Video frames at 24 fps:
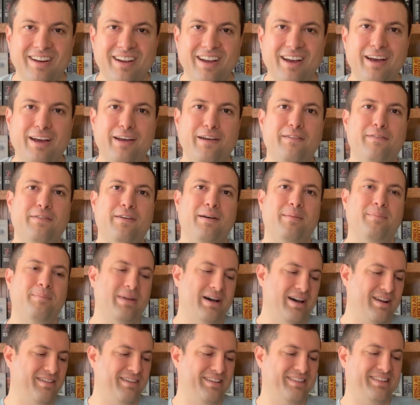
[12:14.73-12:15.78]
of
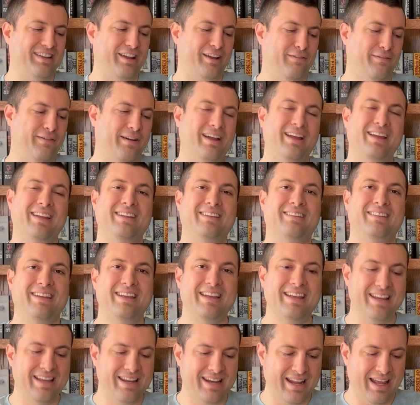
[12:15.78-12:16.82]
modern sci-fi is
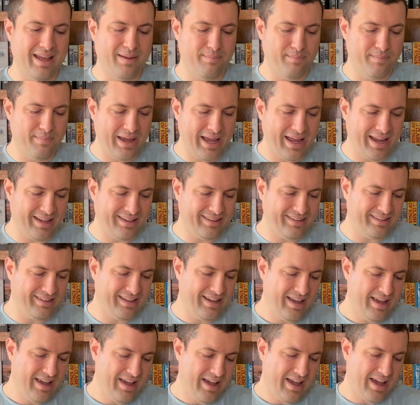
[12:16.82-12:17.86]
Ian M. Banks.
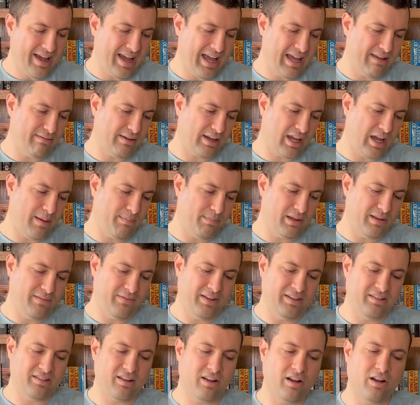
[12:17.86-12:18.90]
I have a couple of
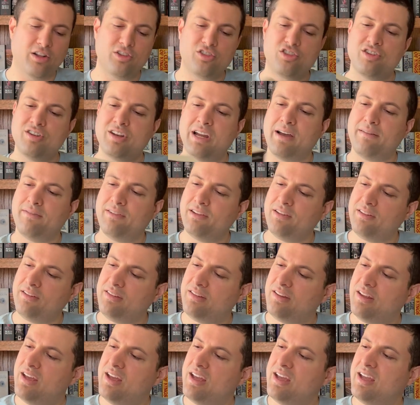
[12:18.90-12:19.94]
his culture novels
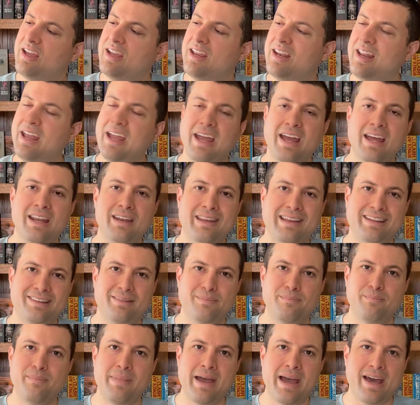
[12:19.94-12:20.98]
in hand. That's
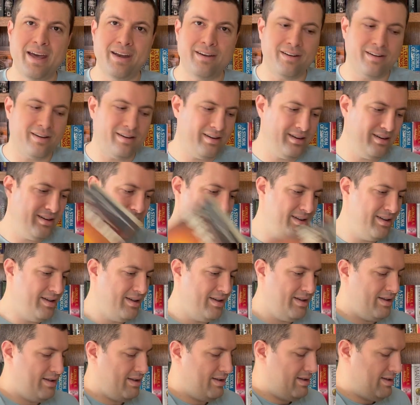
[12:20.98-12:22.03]
Matter
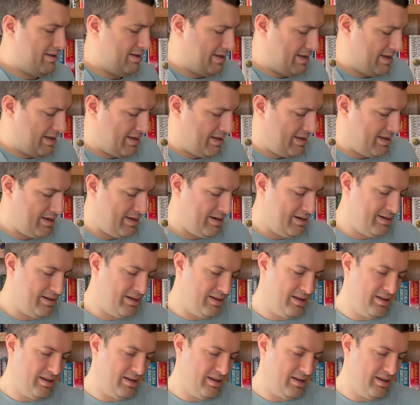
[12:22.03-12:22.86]
and